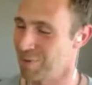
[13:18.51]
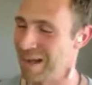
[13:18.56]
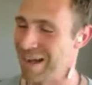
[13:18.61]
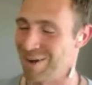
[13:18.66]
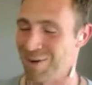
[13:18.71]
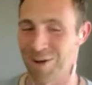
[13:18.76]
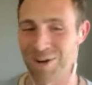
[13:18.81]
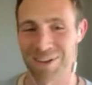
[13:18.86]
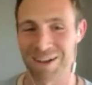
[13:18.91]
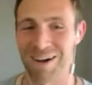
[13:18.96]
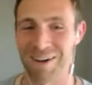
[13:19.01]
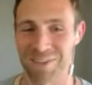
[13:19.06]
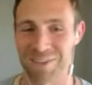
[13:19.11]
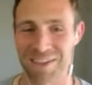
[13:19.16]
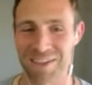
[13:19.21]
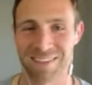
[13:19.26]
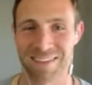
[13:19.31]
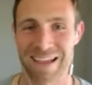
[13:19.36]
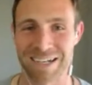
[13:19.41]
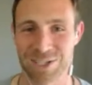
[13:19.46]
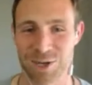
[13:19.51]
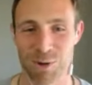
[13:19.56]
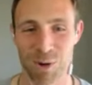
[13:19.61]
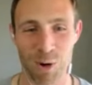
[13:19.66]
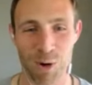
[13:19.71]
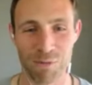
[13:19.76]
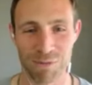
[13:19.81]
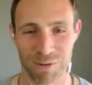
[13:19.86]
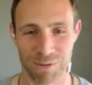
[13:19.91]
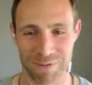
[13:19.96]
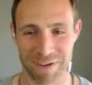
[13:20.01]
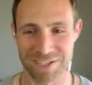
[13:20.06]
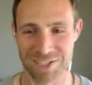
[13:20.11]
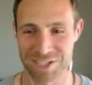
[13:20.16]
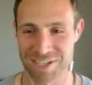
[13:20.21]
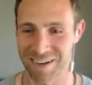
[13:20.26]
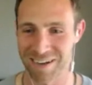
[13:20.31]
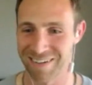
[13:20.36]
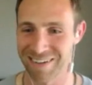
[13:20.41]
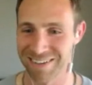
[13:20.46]
Wow. Are they lacto-ovo
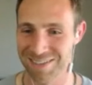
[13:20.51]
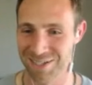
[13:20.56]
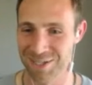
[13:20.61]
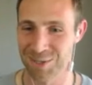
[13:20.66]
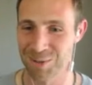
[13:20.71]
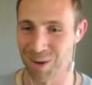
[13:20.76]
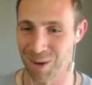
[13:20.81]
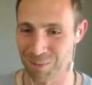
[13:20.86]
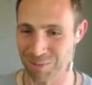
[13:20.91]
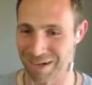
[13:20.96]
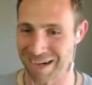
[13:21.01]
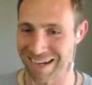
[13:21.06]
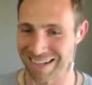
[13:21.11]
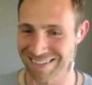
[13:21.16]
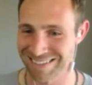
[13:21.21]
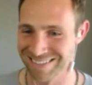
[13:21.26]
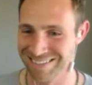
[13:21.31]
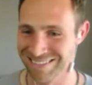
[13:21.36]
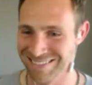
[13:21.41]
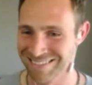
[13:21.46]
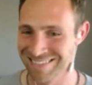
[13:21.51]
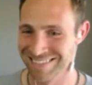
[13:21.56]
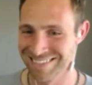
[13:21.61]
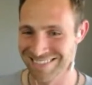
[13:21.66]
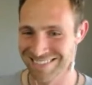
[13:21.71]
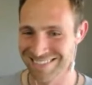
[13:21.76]
vegetarian too? While we're at it. Yeah.